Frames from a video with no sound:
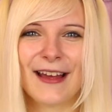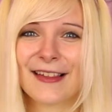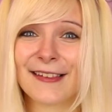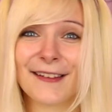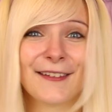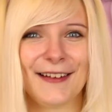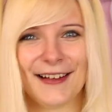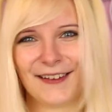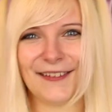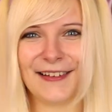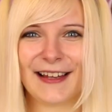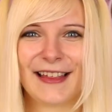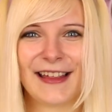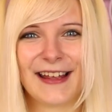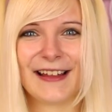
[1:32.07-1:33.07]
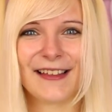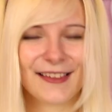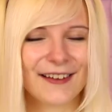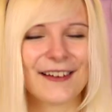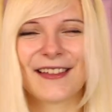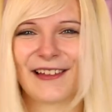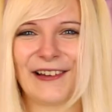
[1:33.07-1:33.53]
So high quality,
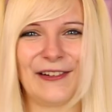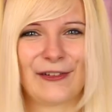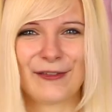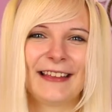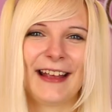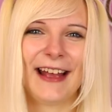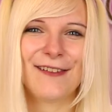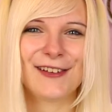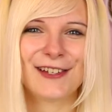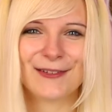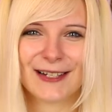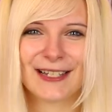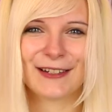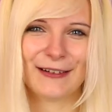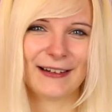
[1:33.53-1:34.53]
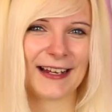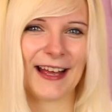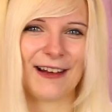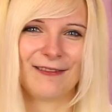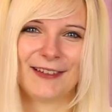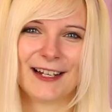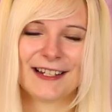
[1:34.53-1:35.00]
so soft. They have a Twitter
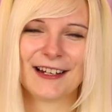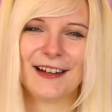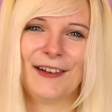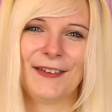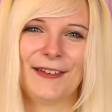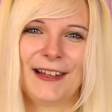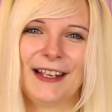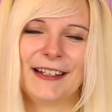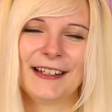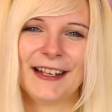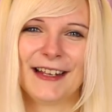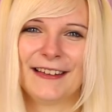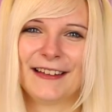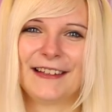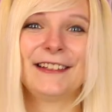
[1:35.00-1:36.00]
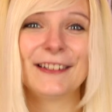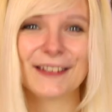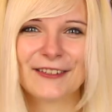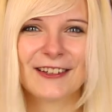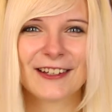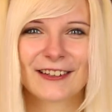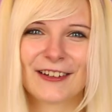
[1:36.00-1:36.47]
account, which I'll link in the
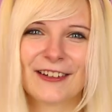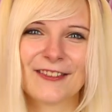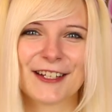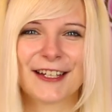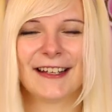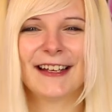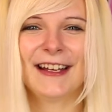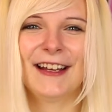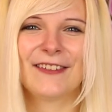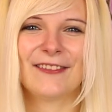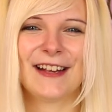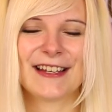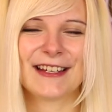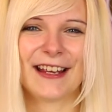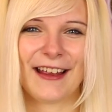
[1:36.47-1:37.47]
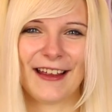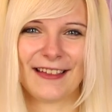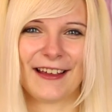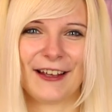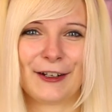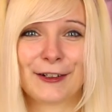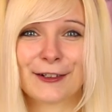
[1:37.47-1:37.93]
YouTube description, which
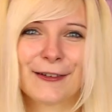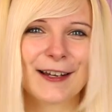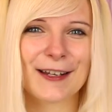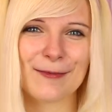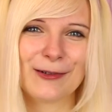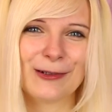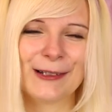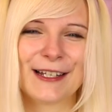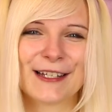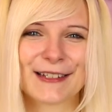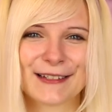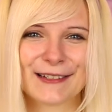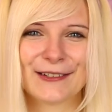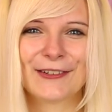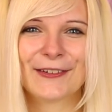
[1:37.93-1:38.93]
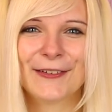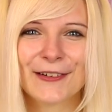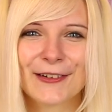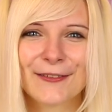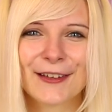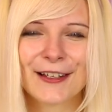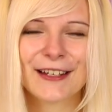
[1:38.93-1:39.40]
is incredible. It's just got
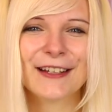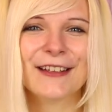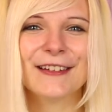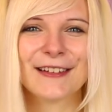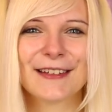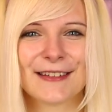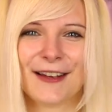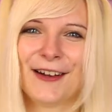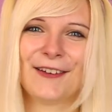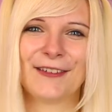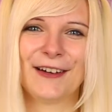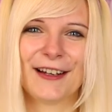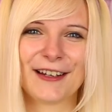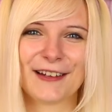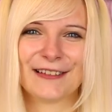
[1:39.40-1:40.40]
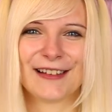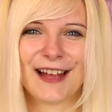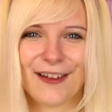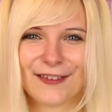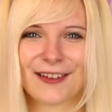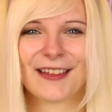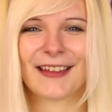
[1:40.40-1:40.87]
all of the cutest artwork
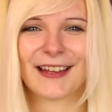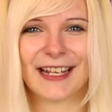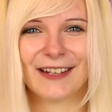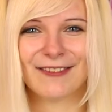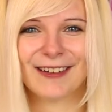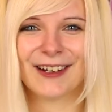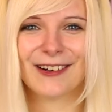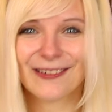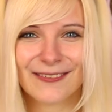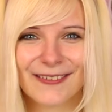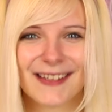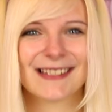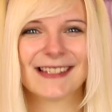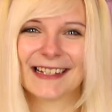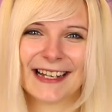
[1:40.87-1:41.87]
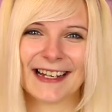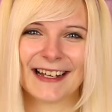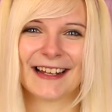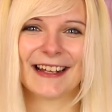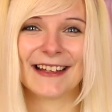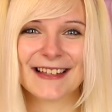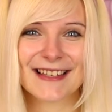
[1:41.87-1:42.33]
you'll ever see. We're always looking
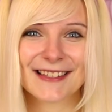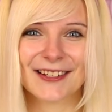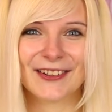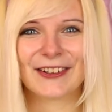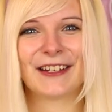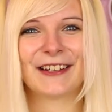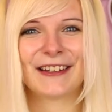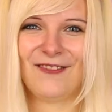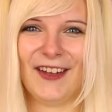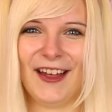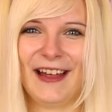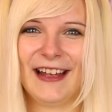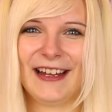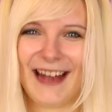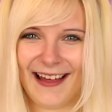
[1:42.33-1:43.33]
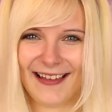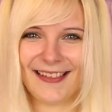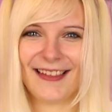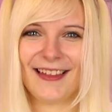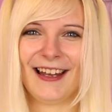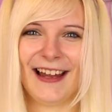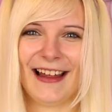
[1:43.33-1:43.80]
at it, it's so good. But
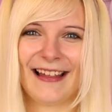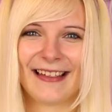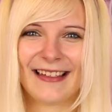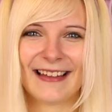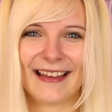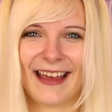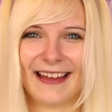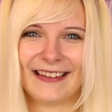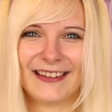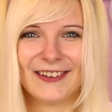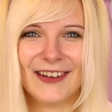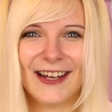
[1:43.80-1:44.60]
yes, let's get into